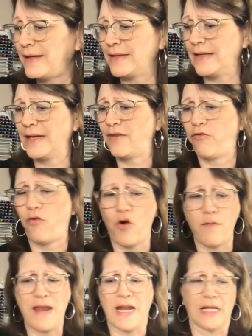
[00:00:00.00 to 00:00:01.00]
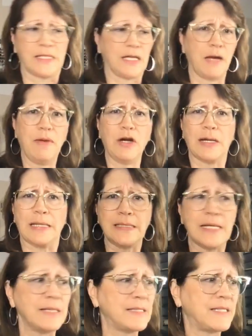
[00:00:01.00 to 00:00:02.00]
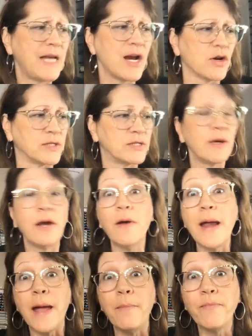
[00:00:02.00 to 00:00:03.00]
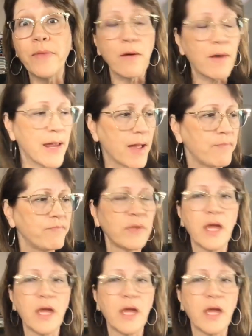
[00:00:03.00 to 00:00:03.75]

in like 4 minutes. I better get downstairs." So here I am. Here I am.